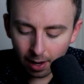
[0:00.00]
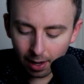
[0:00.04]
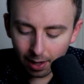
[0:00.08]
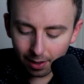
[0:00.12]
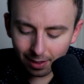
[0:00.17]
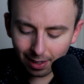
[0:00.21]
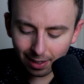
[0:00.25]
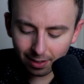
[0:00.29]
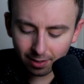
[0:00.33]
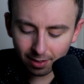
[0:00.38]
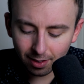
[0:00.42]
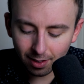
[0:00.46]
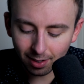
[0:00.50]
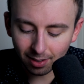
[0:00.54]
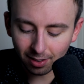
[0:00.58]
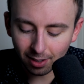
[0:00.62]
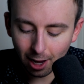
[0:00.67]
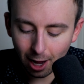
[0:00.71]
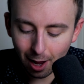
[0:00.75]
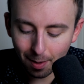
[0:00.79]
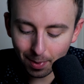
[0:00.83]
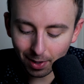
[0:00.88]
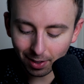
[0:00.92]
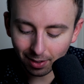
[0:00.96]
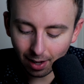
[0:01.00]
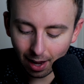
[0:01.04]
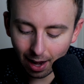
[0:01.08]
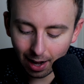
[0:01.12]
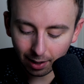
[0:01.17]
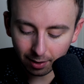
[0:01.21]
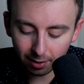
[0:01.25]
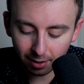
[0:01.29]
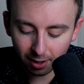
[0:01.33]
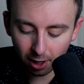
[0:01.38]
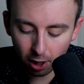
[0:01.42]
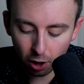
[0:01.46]
that's the same as
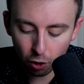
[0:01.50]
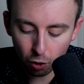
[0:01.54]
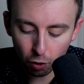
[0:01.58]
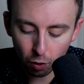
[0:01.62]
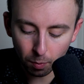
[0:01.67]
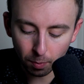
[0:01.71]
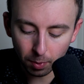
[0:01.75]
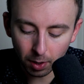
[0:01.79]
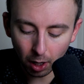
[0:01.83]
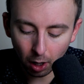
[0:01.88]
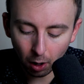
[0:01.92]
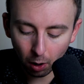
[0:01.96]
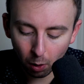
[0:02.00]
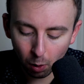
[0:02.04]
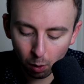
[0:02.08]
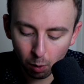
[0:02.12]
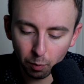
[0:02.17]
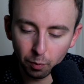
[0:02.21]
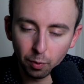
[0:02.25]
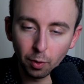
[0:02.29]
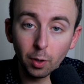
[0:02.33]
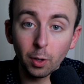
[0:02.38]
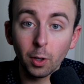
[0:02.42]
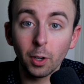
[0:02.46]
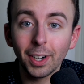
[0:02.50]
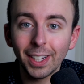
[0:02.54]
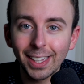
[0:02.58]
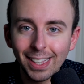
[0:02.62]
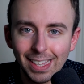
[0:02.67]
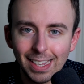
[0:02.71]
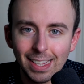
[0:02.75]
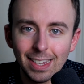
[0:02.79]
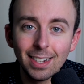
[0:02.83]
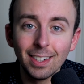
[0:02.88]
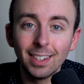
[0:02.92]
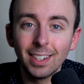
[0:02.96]
x cubed over
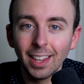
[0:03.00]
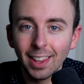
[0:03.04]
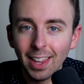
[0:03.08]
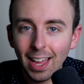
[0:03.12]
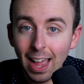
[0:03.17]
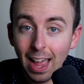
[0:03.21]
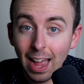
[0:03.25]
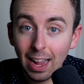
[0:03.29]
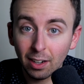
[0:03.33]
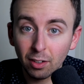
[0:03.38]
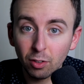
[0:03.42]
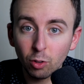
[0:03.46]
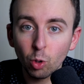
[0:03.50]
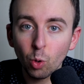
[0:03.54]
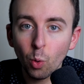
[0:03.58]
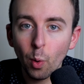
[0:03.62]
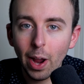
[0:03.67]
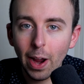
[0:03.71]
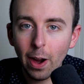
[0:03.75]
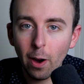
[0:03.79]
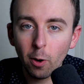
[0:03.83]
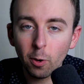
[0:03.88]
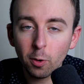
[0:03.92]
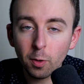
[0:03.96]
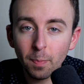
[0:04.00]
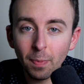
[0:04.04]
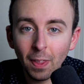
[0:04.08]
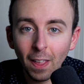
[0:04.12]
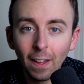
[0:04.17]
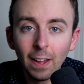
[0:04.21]
e to the x squared.